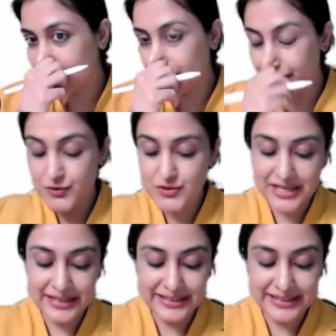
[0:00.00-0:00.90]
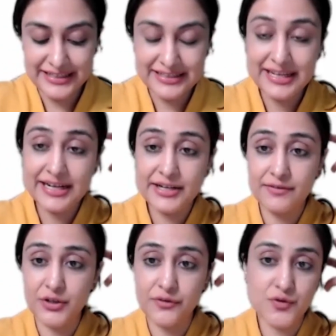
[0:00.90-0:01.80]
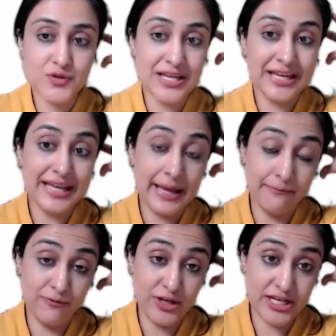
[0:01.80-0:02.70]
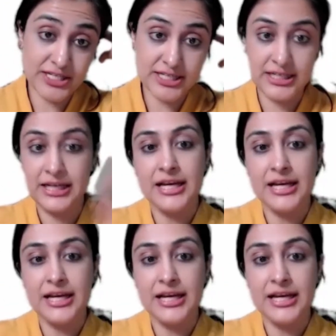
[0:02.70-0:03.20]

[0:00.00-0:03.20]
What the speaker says: One of you saying DNET, one of you saying MVNT.